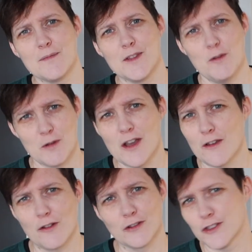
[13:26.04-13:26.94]
you would
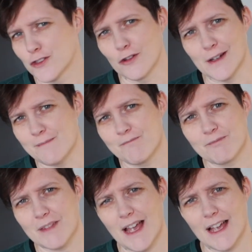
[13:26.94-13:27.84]
know God's joy
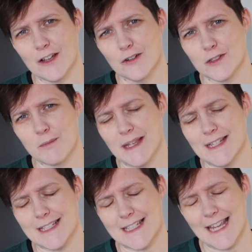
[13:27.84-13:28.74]
and God's
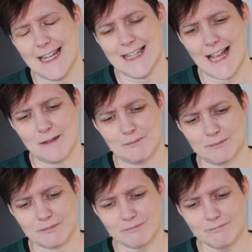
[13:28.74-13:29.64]
peace in that.
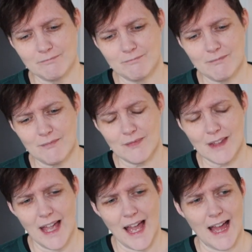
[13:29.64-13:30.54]

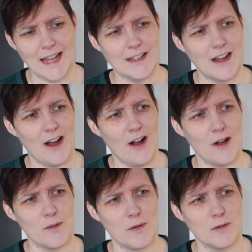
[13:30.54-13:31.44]
And
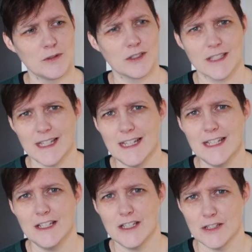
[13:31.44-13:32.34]
I will see
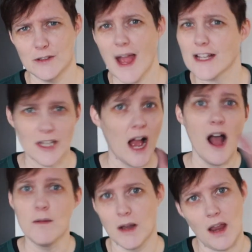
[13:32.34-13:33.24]
you.
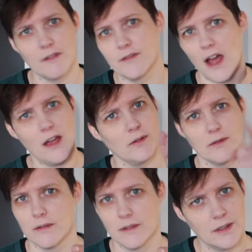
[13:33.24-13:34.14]

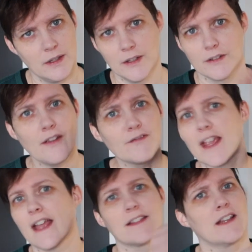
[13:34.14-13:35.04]
Don't
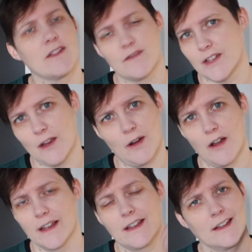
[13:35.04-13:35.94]
forget to give this video a
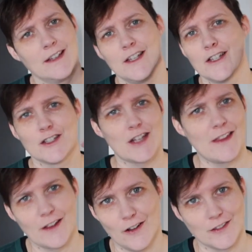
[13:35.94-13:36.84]
like,
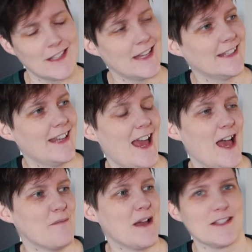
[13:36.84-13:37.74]
share the content,
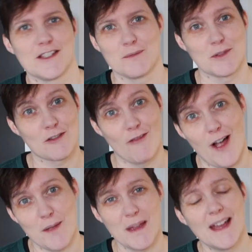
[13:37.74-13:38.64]
and
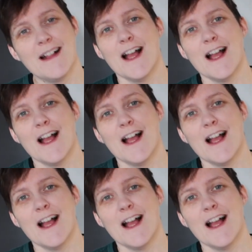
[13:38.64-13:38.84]
subscribe.